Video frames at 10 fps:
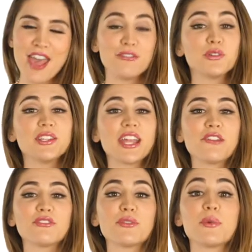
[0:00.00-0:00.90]
If you're
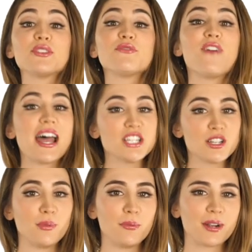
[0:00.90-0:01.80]
looking for the most
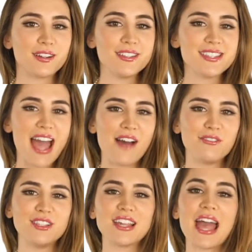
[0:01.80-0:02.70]
fashionable pearls, have a
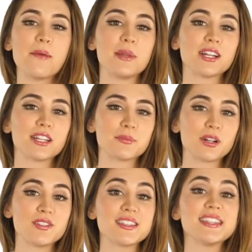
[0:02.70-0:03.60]
look at American
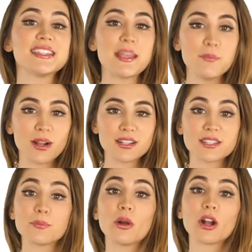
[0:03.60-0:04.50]
Pearl's St. Bart's
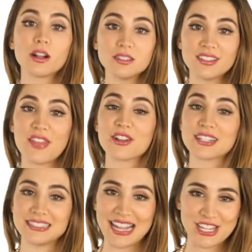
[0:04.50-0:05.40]
Pearl Leather
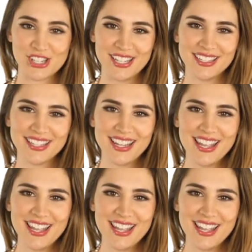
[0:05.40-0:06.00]
Collection.